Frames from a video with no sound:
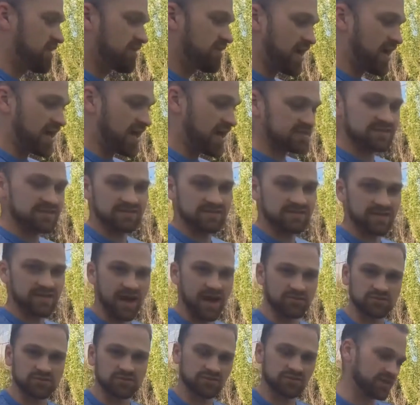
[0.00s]
That's
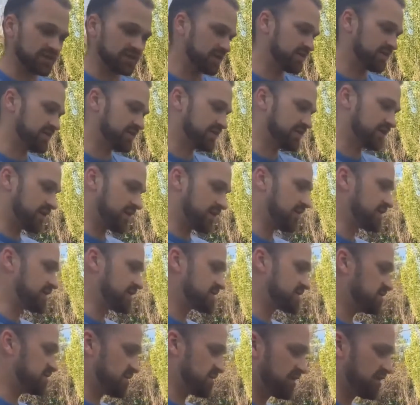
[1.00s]
absolutely hilarious
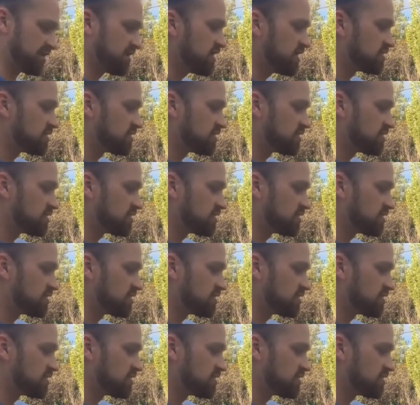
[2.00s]
to me.